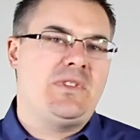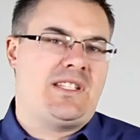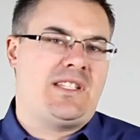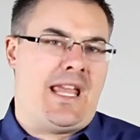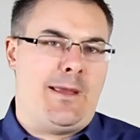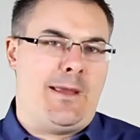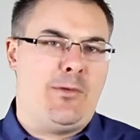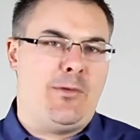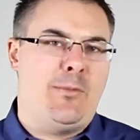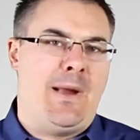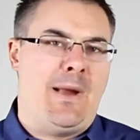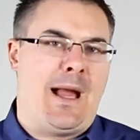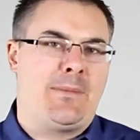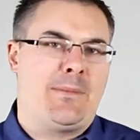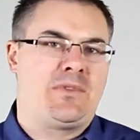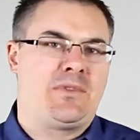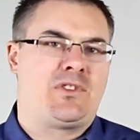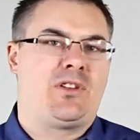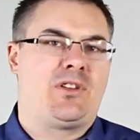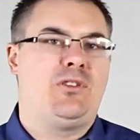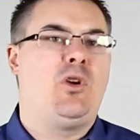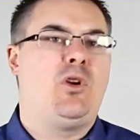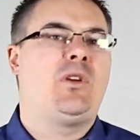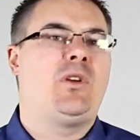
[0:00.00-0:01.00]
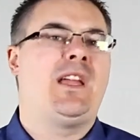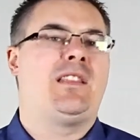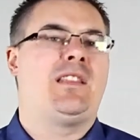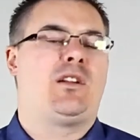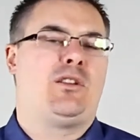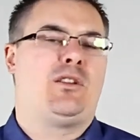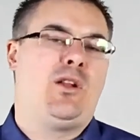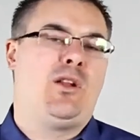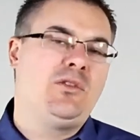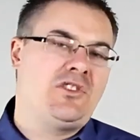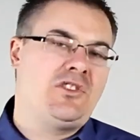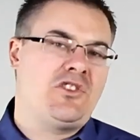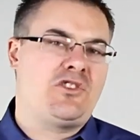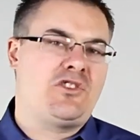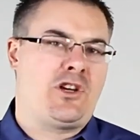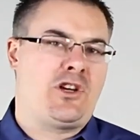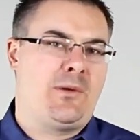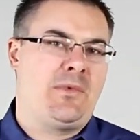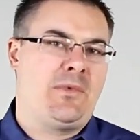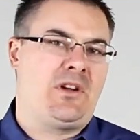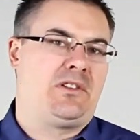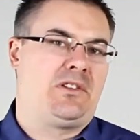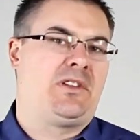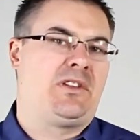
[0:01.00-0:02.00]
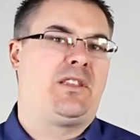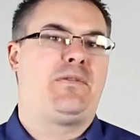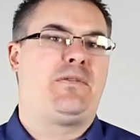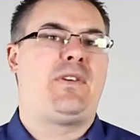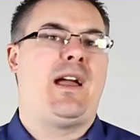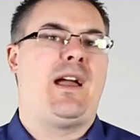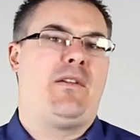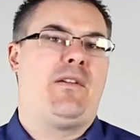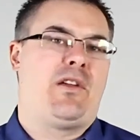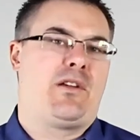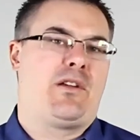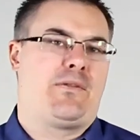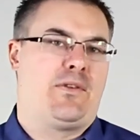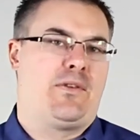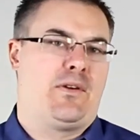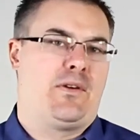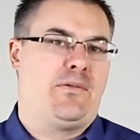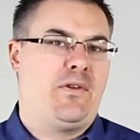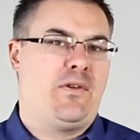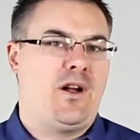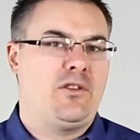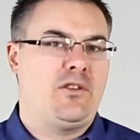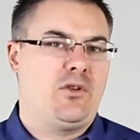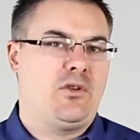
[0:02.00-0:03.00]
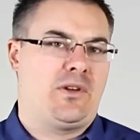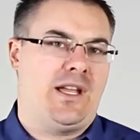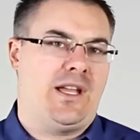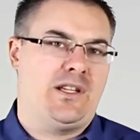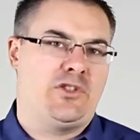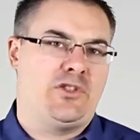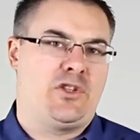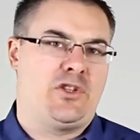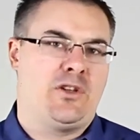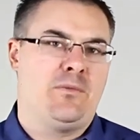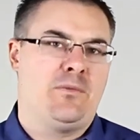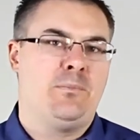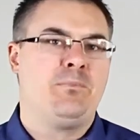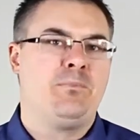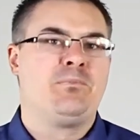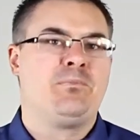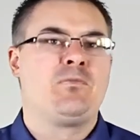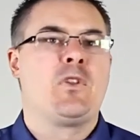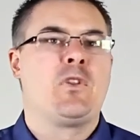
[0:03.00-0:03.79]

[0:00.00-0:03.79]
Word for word: his cable maps to locate the closest terminal to the 500 foot fault location,